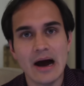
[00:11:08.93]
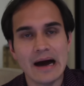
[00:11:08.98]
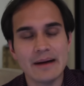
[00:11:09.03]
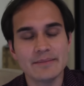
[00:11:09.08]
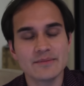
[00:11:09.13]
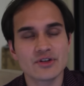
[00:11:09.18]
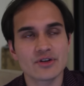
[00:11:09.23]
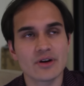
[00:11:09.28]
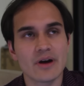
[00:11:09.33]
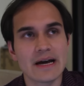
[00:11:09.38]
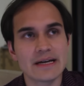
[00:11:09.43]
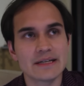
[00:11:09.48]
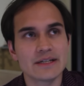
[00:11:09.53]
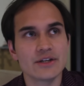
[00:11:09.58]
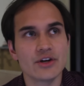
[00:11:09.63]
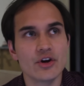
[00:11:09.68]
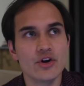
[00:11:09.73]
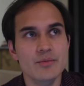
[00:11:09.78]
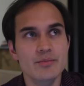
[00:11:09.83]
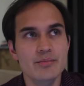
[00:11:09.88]
I'm trying to
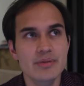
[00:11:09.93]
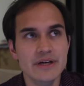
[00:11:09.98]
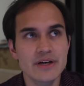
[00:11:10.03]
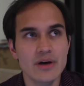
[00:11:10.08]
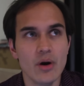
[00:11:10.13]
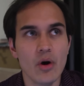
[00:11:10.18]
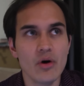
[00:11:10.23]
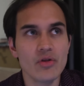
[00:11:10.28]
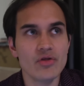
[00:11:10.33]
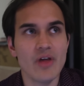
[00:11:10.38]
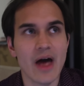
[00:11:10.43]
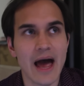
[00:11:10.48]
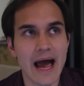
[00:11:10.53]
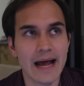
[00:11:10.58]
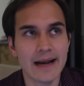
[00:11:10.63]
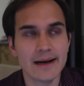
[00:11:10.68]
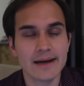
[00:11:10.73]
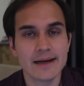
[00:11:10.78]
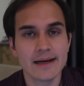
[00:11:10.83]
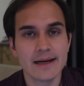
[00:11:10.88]
go beyond
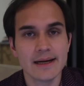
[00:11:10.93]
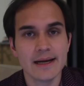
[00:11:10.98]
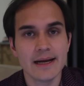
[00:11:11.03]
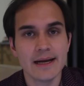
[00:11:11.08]
that